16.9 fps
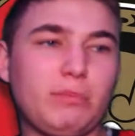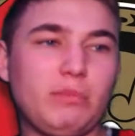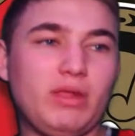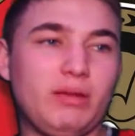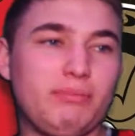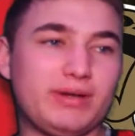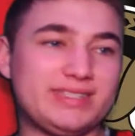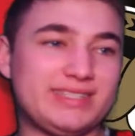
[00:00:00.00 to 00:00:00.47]

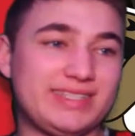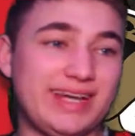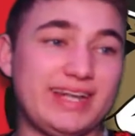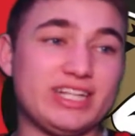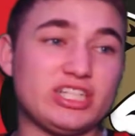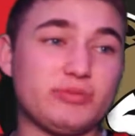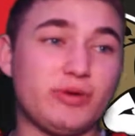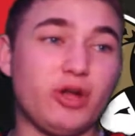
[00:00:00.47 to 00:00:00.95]
But
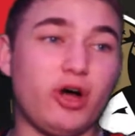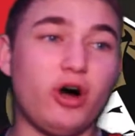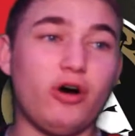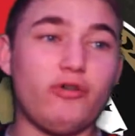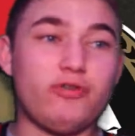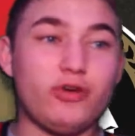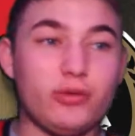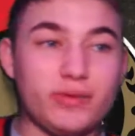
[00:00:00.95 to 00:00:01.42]
tonight it's been
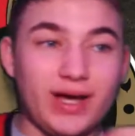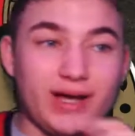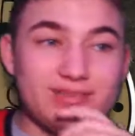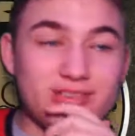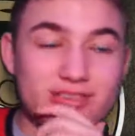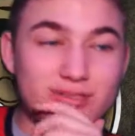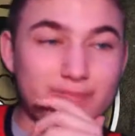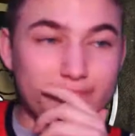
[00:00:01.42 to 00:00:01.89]
all Filip
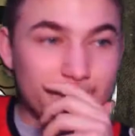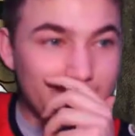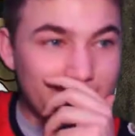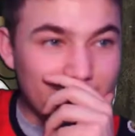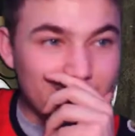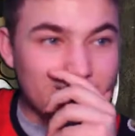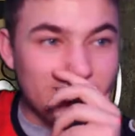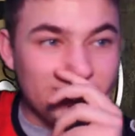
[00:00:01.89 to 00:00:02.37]
Gustafsson.
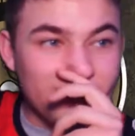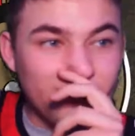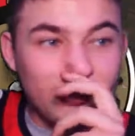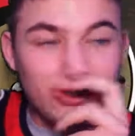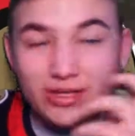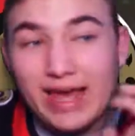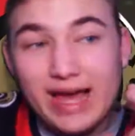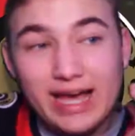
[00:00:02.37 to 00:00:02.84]
It
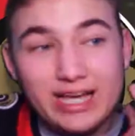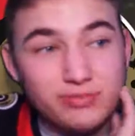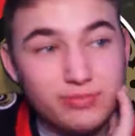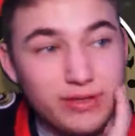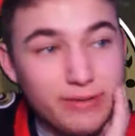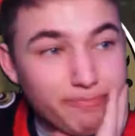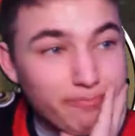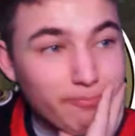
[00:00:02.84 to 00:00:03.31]
really has been.